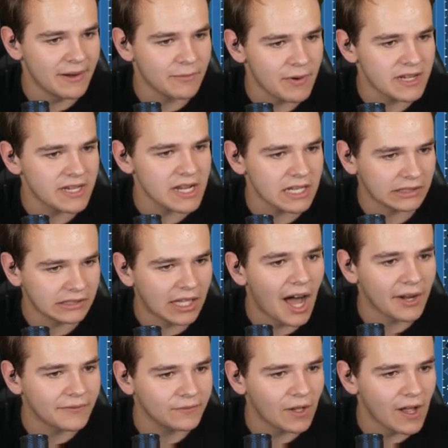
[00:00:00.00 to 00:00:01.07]
I mean, we did a
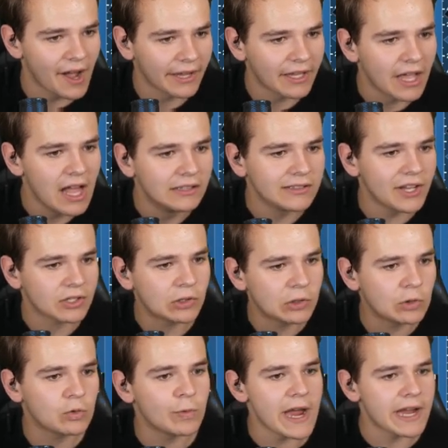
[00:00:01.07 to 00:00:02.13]
lot of flying, a lot
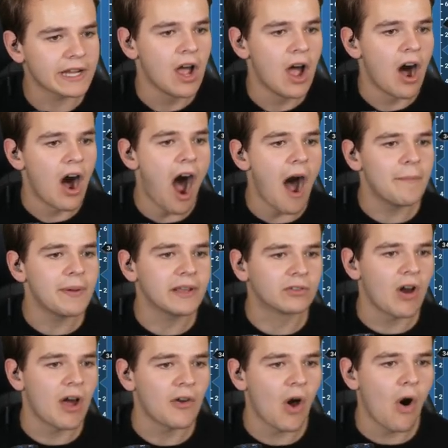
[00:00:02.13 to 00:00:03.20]
of quick
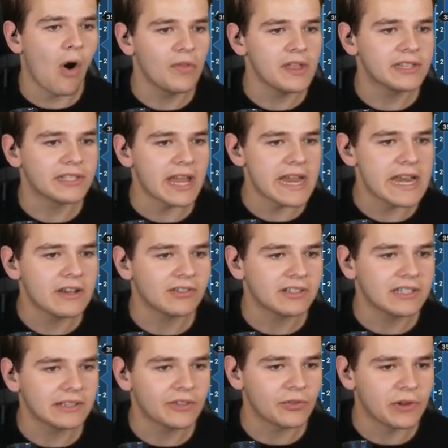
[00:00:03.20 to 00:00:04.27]
hopping around all these
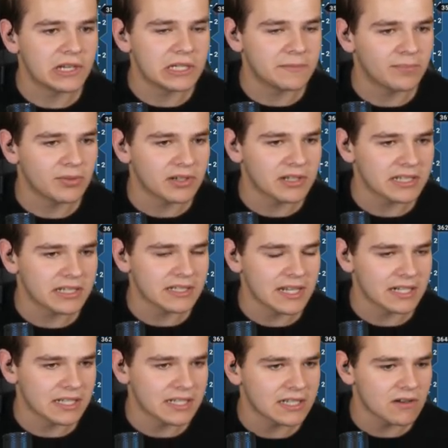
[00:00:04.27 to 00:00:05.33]
interesting little airports here
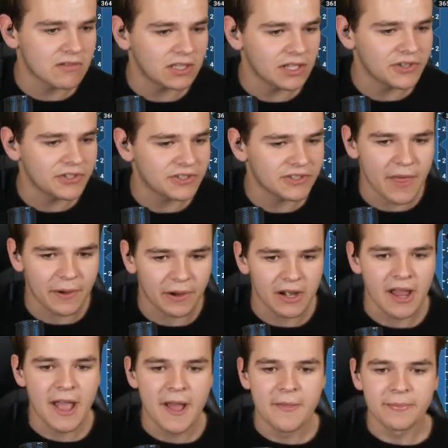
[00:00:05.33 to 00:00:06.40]
that are so close
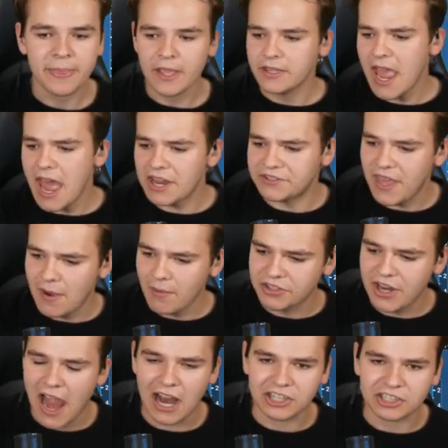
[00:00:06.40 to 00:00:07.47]
together. Yes, that
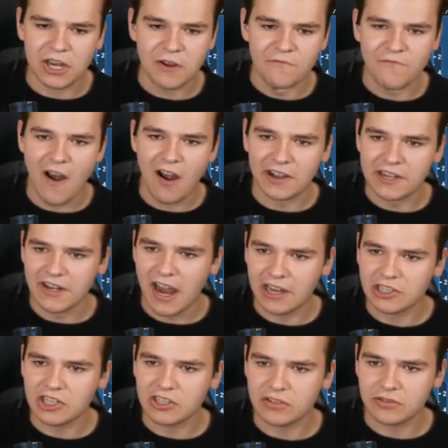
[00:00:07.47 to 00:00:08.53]
was actually a very
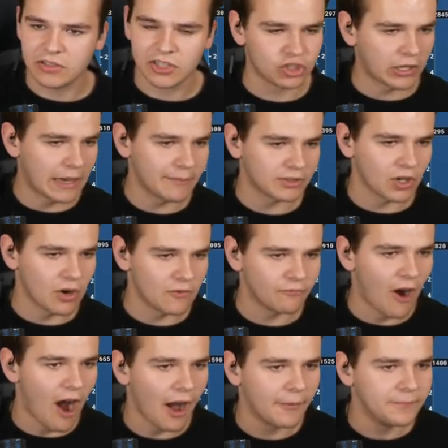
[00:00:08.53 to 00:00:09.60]
nice stream so
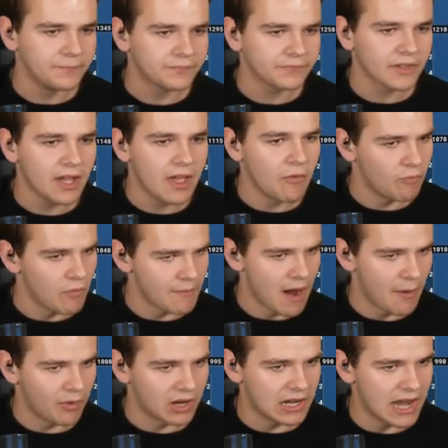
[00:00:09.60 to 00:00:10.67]
far. We
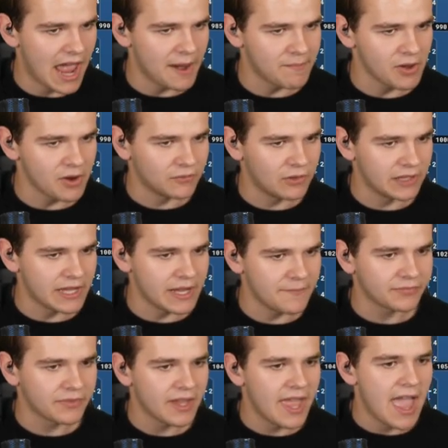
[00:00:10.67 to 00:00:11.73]
might want to land
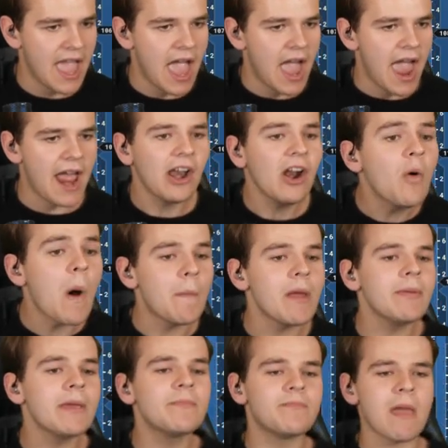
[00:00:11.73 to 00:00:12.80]
beautifully. And you know what?
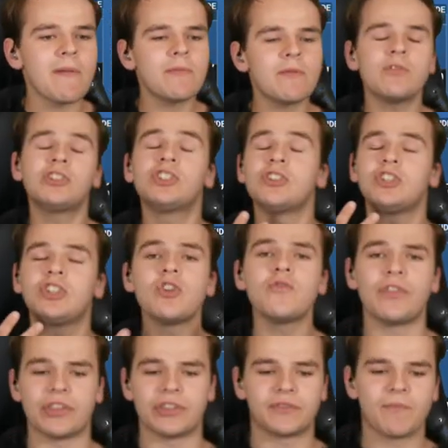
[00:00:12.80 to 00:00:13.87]
Maybe maybe we should
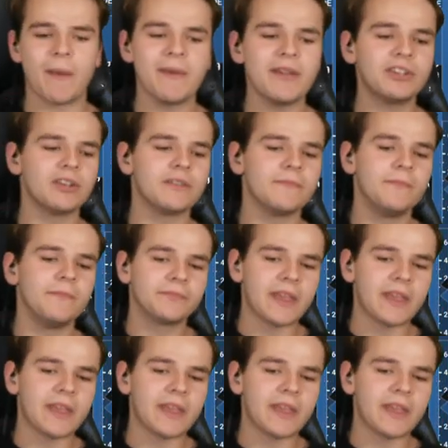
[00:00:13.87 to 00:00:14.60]
do this. Maybe we should